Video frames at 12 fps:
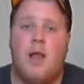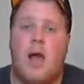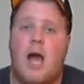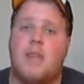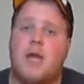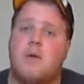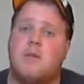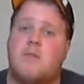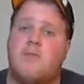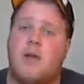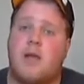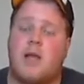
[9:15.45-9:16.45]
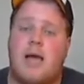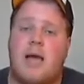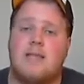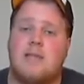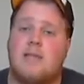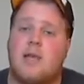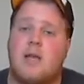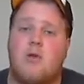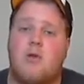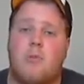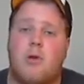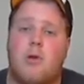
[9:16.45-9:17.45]
I thought it was a very classy thing of
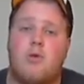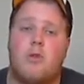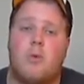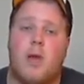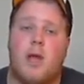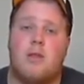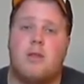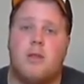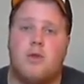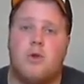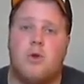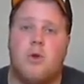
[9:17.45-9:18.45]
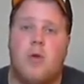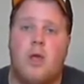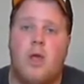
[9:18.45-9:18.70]
Roberto Duran to do.